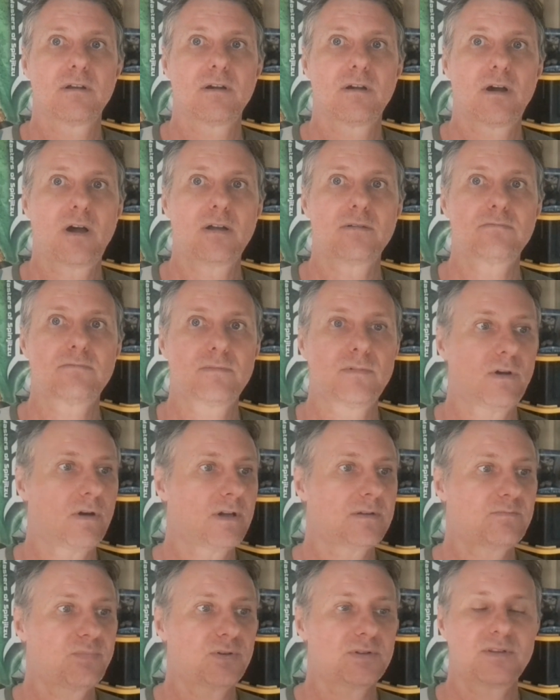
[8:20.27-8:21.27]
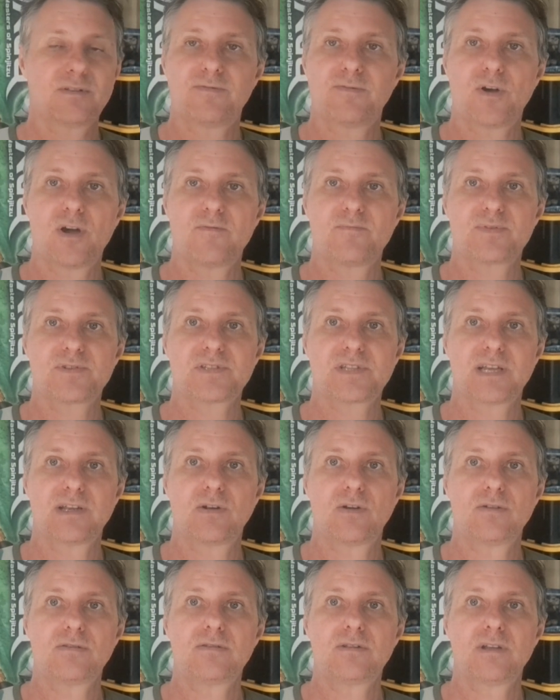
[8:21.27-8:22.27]
I'd put the 5%
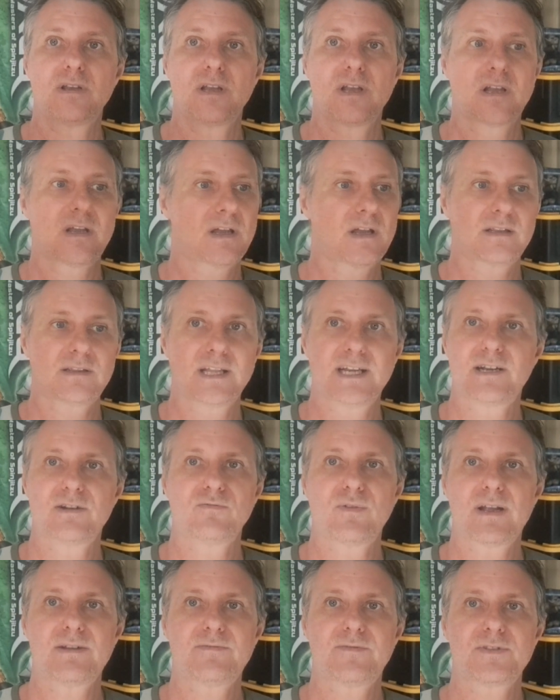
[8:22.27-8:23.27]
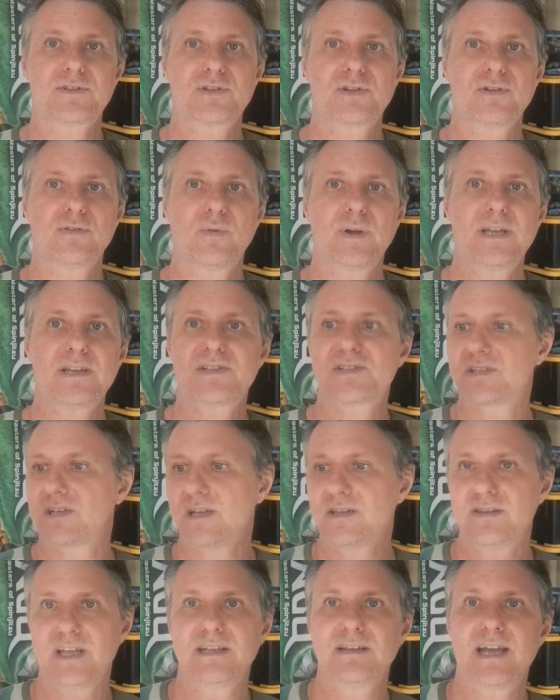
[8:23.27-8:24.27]
on, let it run for 2 weeks,
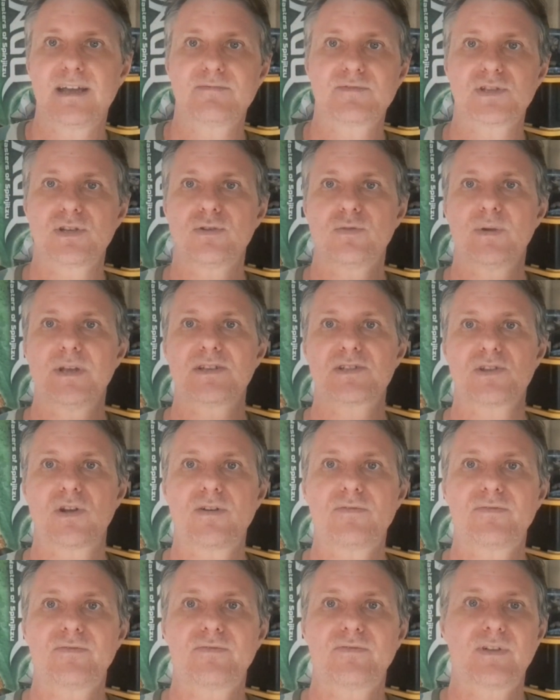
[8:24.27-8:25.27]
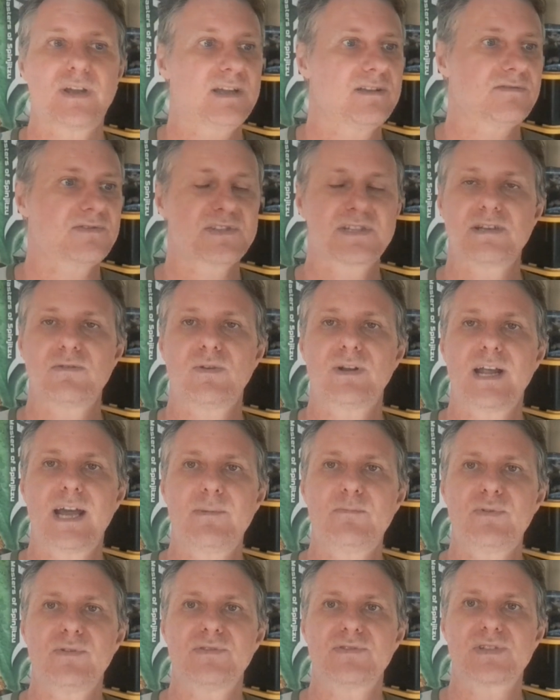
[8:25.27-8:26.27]
and then have 2 weeks off and see what
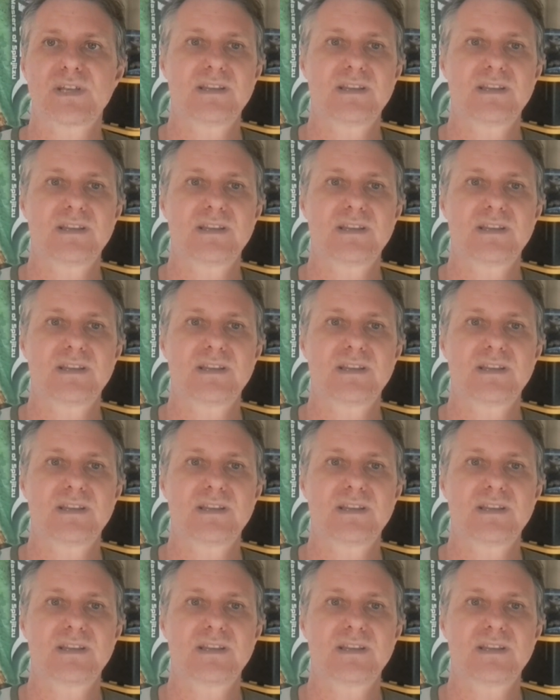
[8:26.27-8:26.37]
happens.